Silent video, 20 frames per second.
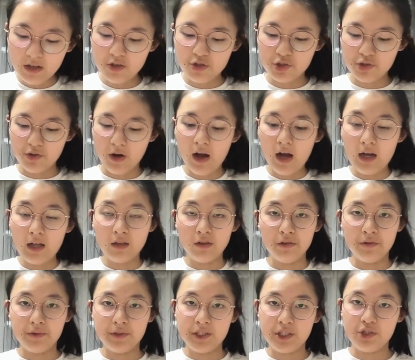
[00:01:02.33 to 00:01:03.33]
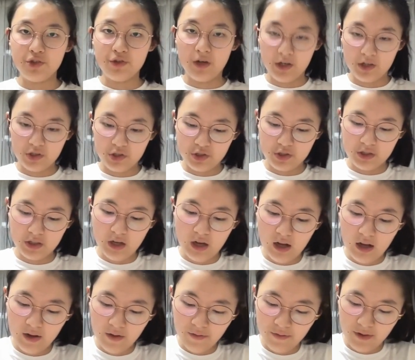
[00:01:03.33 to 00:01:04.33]
to draw a Lewis structure
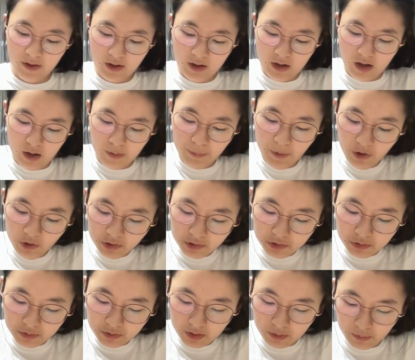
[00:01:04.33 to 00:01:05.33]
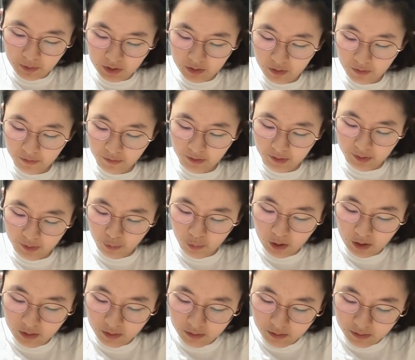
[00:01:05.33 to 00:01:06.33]
of a molecule that we know very
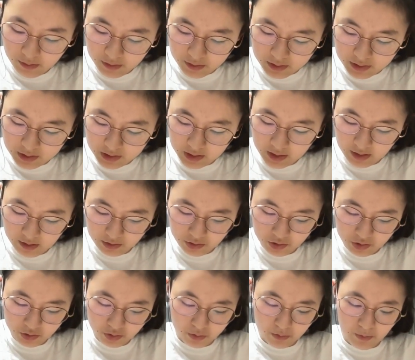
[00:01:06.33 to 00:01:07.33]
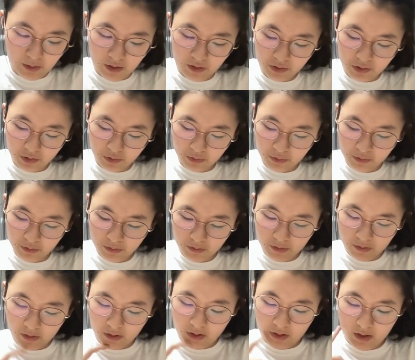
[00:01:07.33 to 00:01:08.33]
well, the Cl2 molecule.
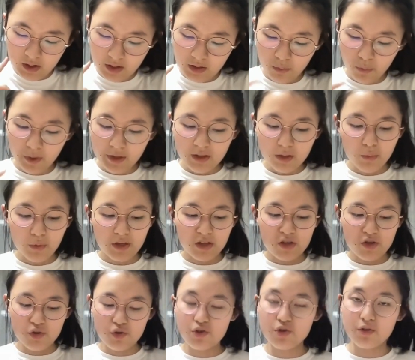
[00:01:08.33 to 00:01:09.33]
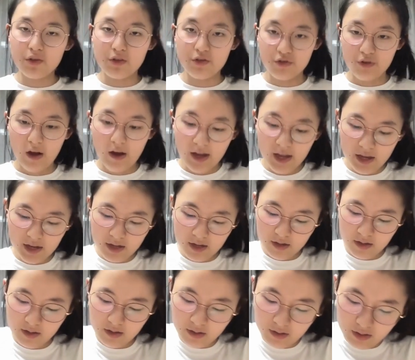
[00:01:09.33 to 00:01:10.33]
The way that we usually draw it
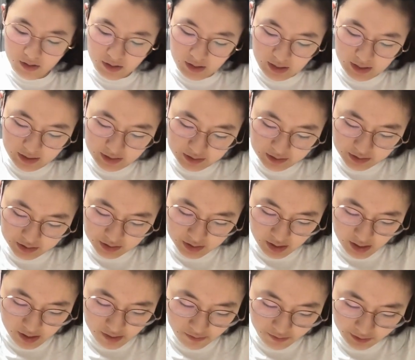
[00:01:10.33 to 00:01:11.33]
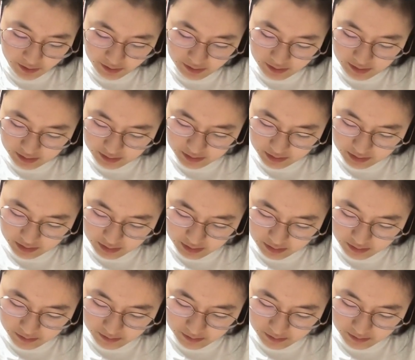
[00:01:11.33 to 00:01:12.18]
is kind of like this.